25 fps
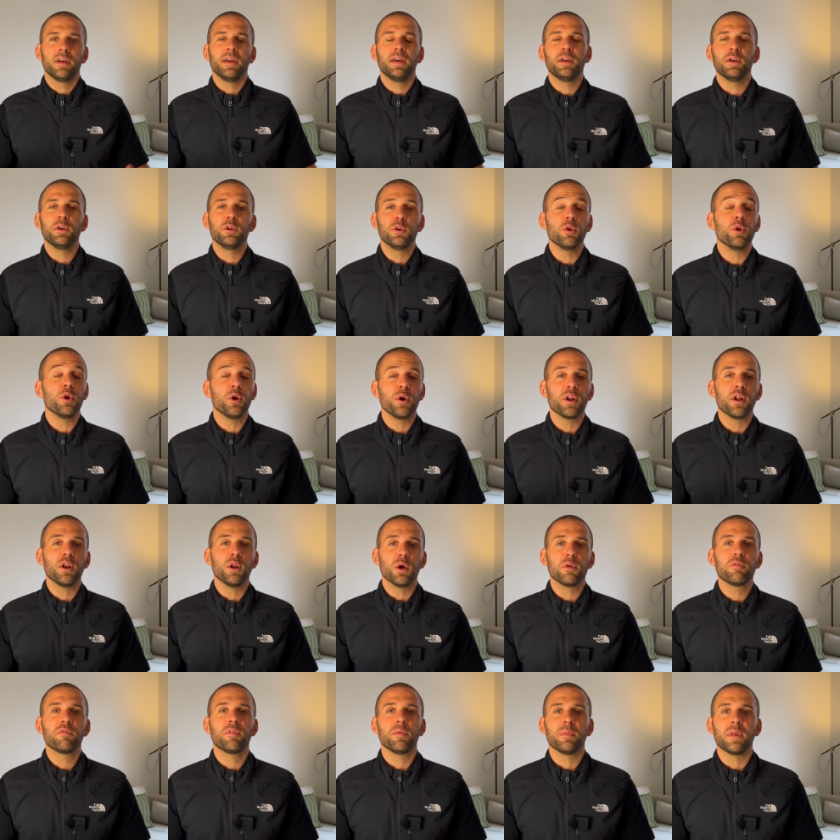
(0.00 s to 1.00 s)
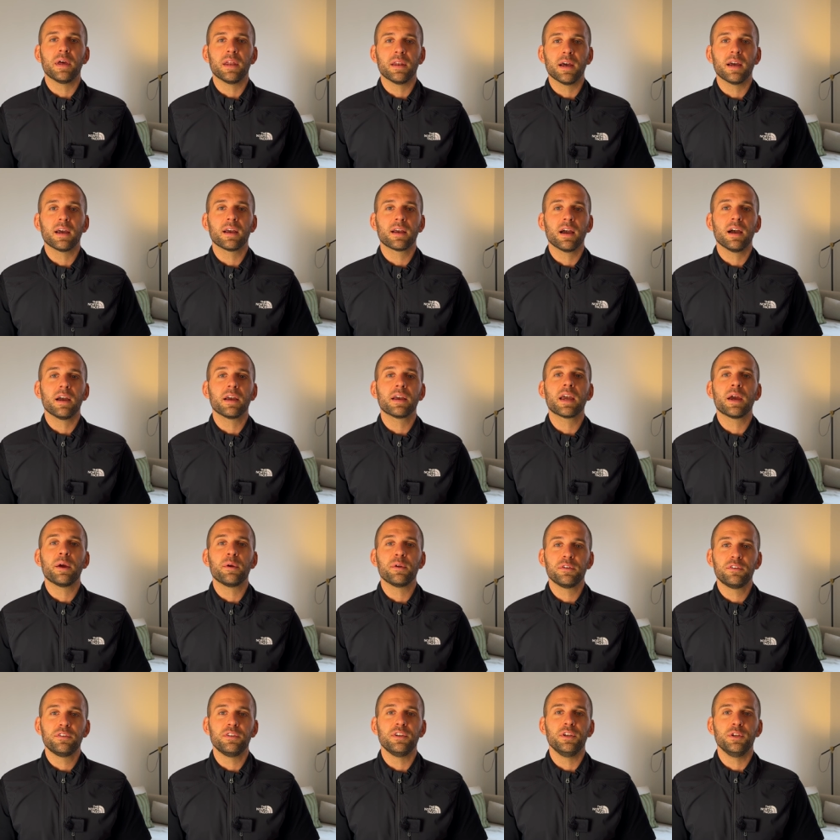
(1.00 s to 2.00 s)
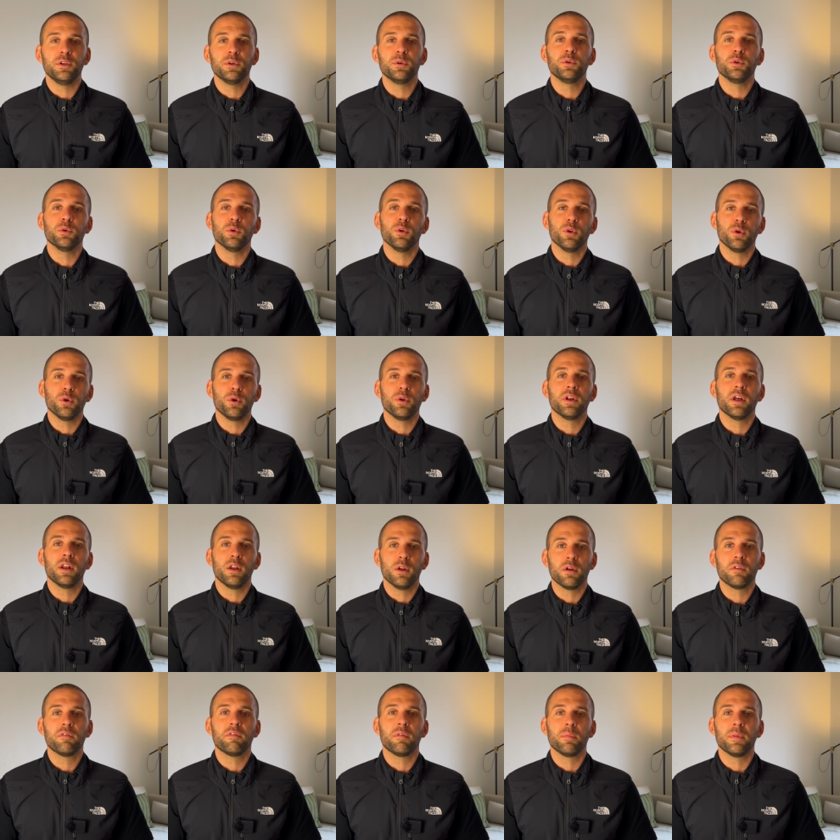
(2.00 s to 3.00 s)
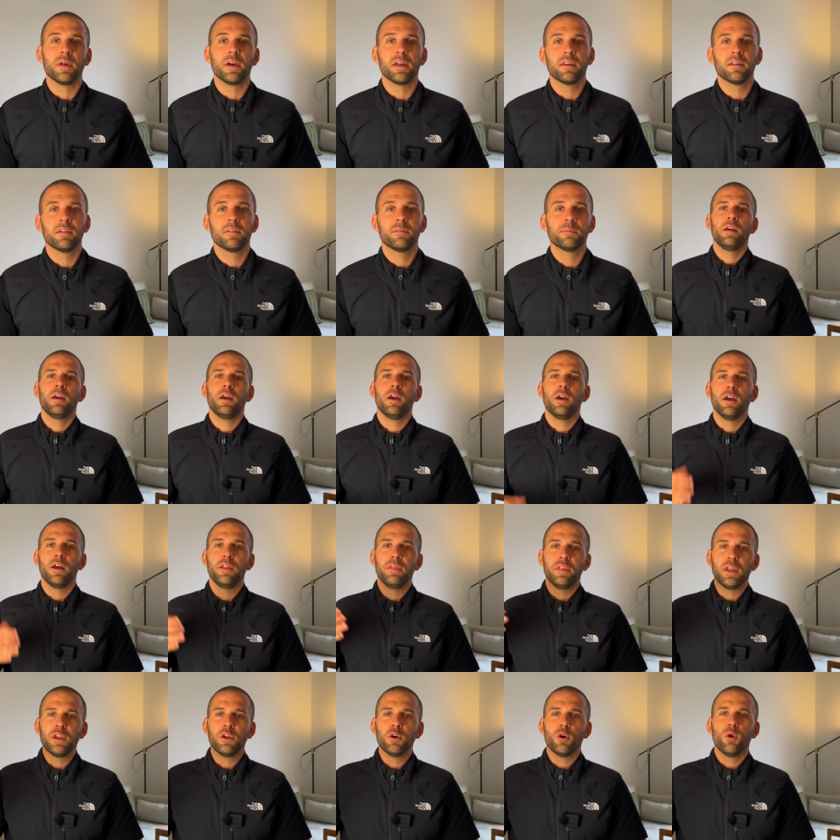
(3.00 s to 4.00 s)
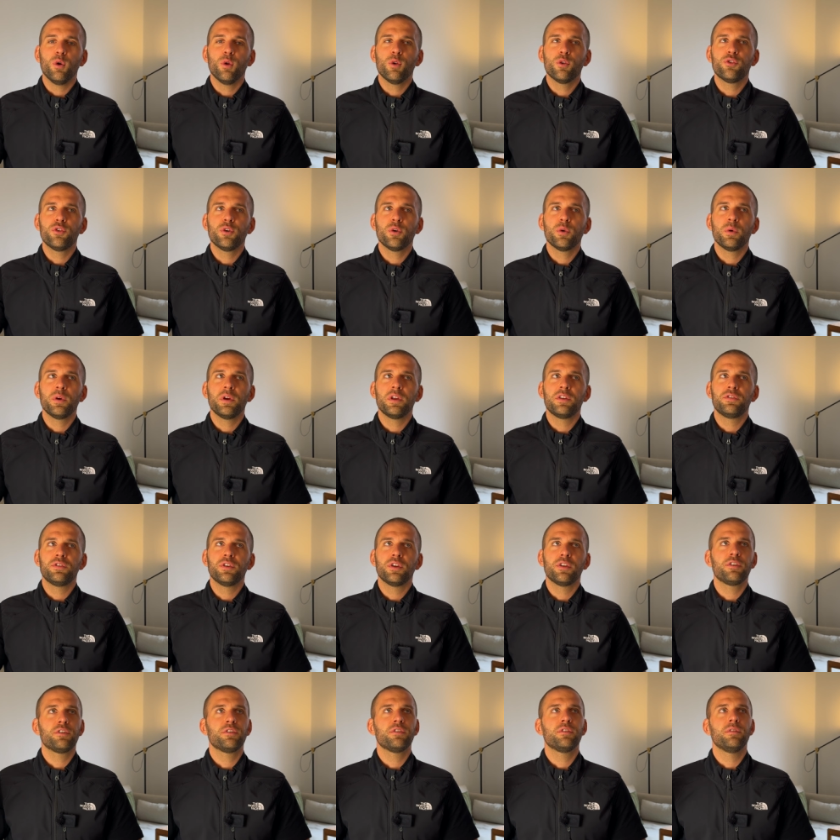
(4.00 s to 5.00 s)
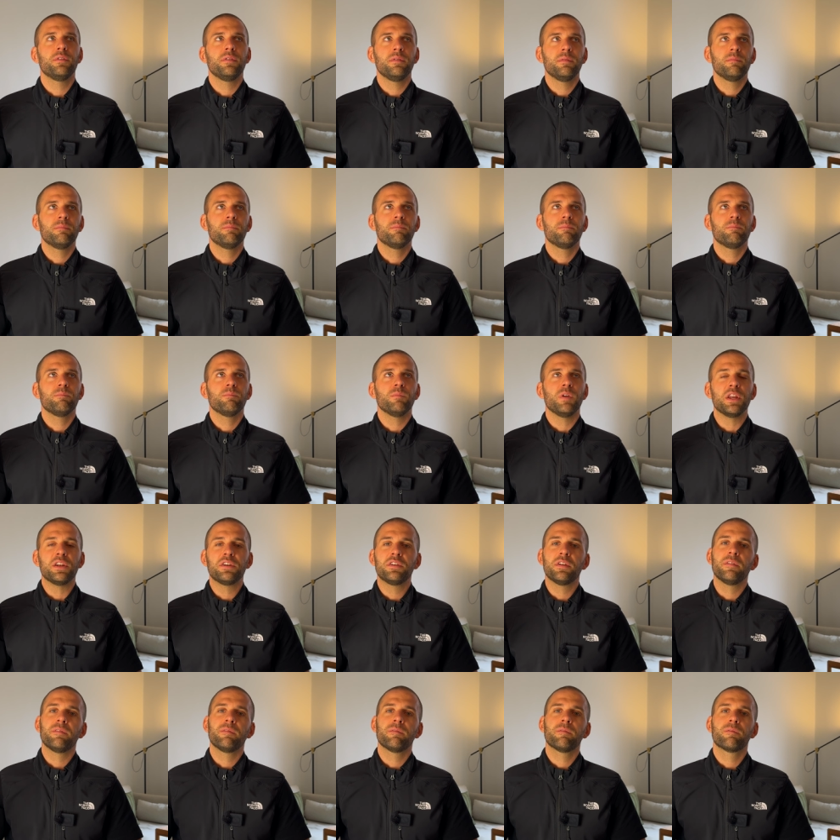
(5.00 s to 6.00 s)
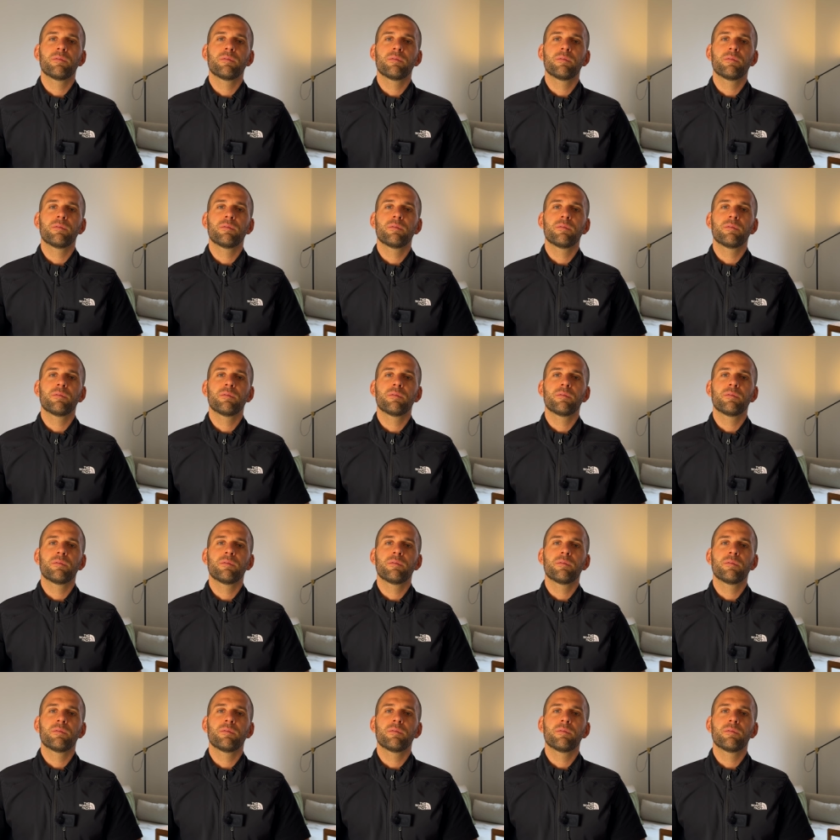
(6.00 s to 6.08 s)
You learn a lot from that. I guarantee you'll learn a lot from that. And then also it's a